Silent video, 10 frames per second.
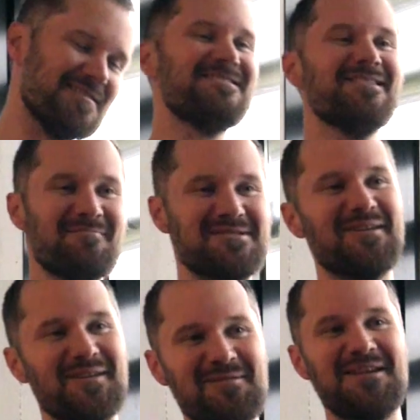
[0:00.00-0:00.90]
you know, 99%
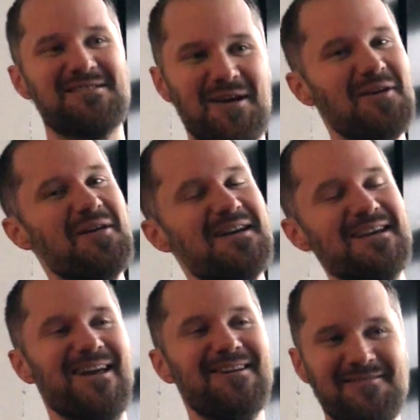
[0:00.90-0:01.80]
of the commits. So
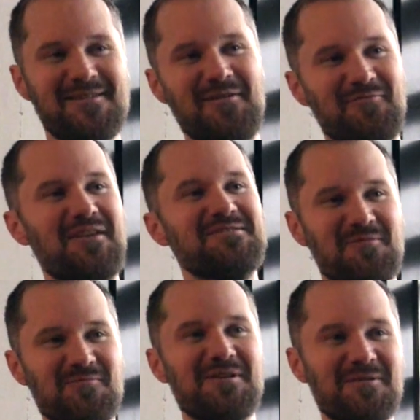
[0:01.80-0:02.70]
you know, if
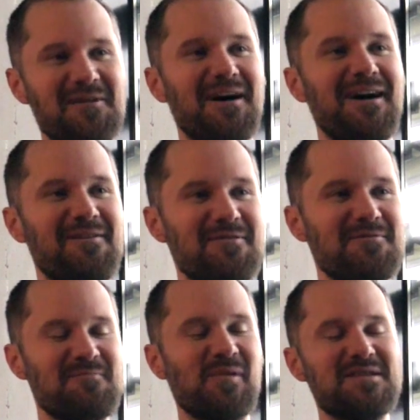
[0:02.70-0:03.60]
that's what we do,
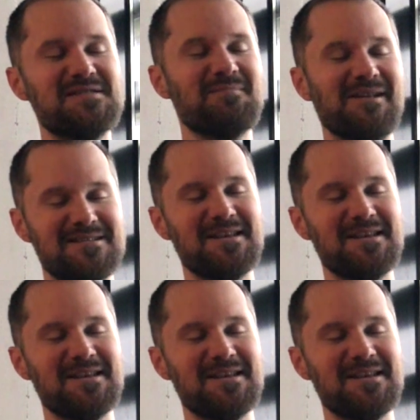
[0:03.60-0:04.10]
we please